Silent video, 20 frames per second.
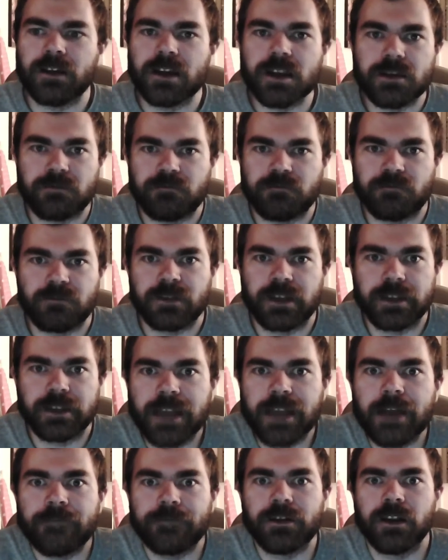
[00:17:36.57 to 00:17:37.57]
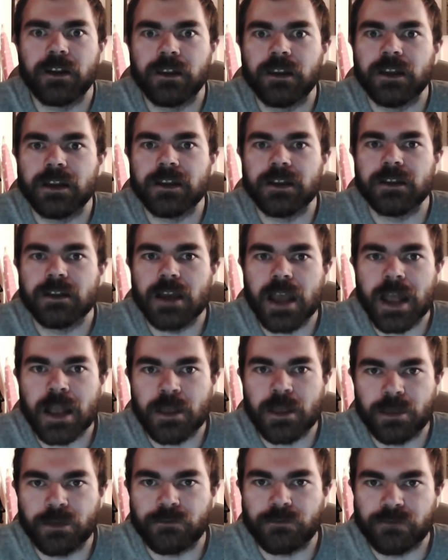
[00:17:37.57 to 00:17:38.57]
He's definitely
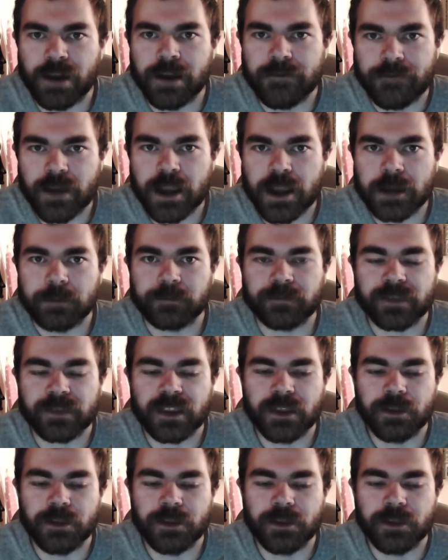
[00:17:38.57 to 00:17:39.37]
in the right vein.